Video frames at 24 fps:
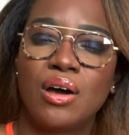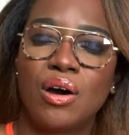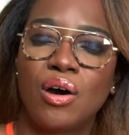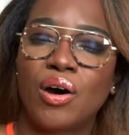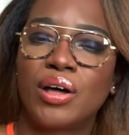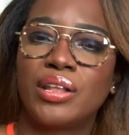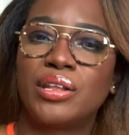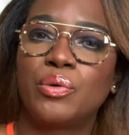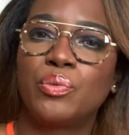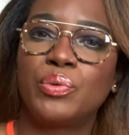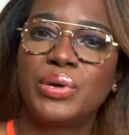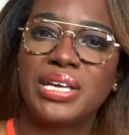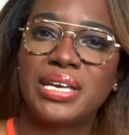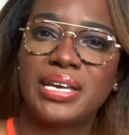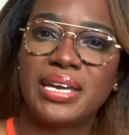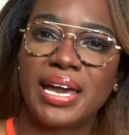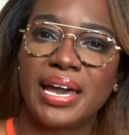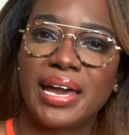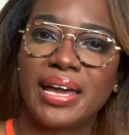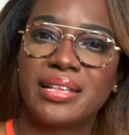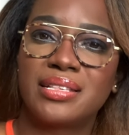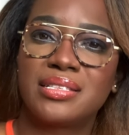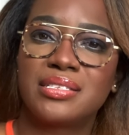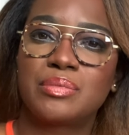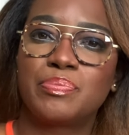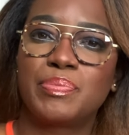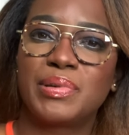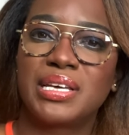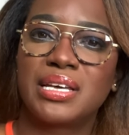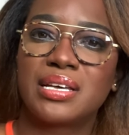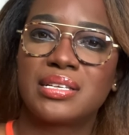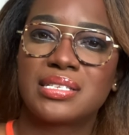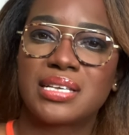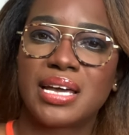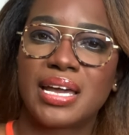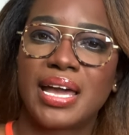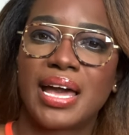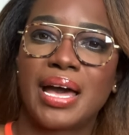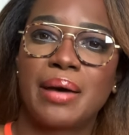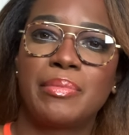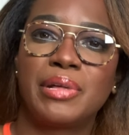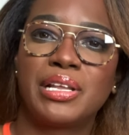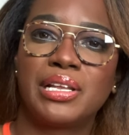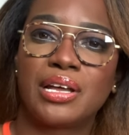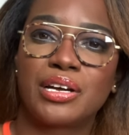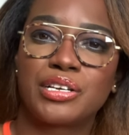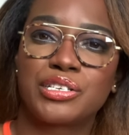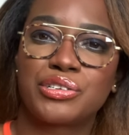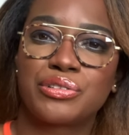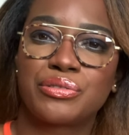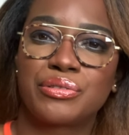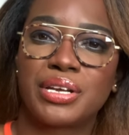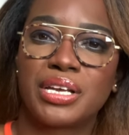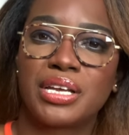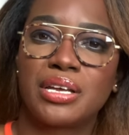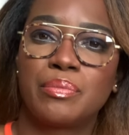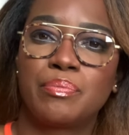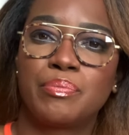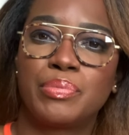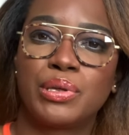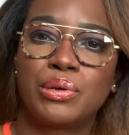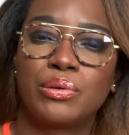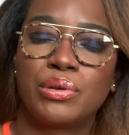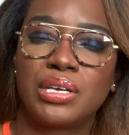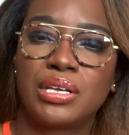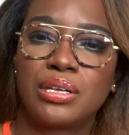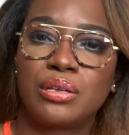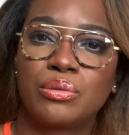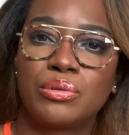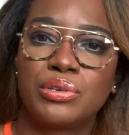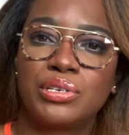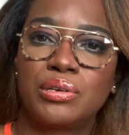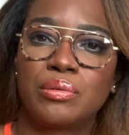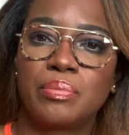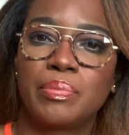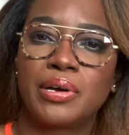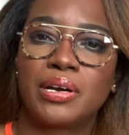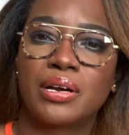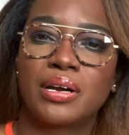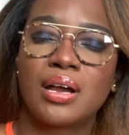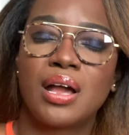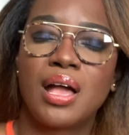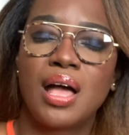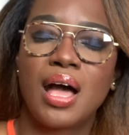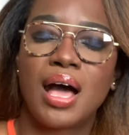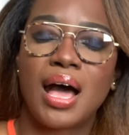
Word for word: On the weekends, because I am a luxury beauty YouTuber,